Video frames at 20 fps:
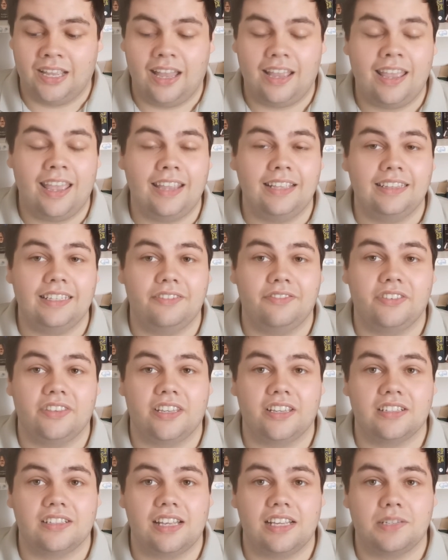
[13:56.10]
I hate leaving
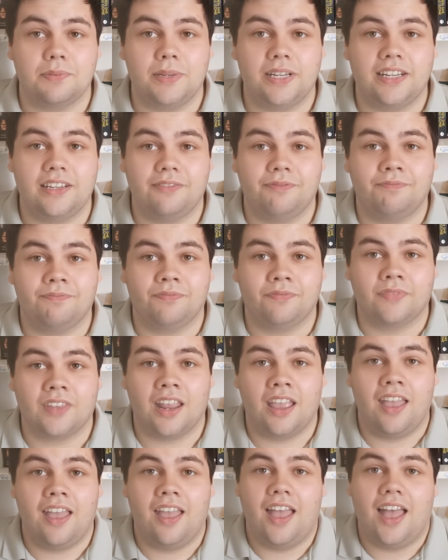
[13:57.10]
things last minute.
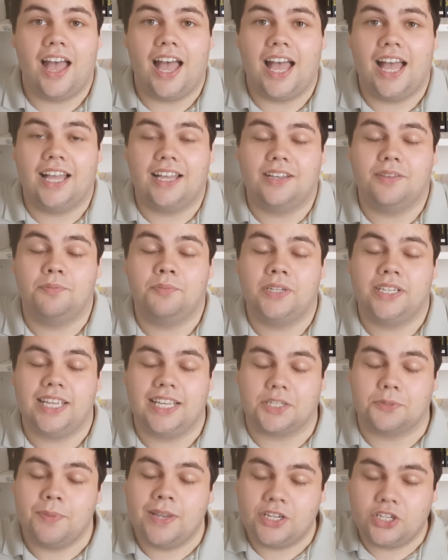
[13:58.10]
Uh, but
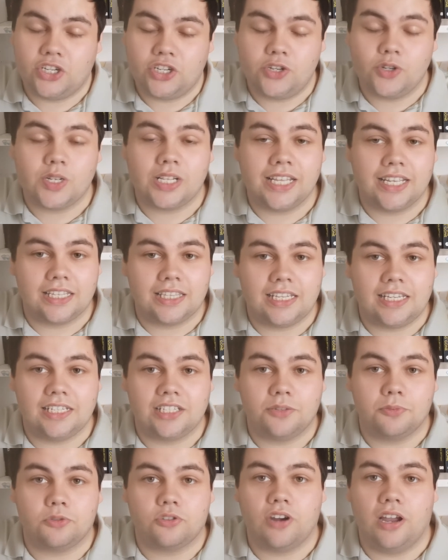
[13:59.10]
yes, make sure you click the
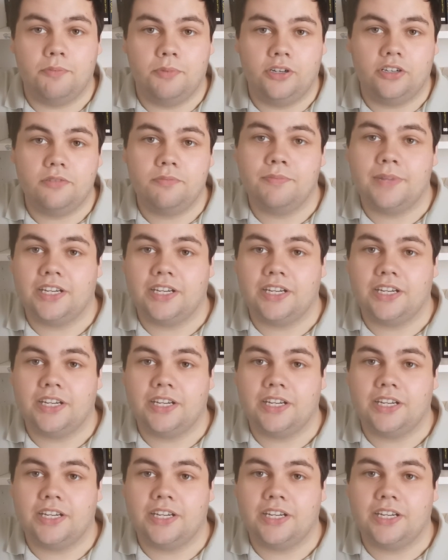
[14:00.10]
subscribe button.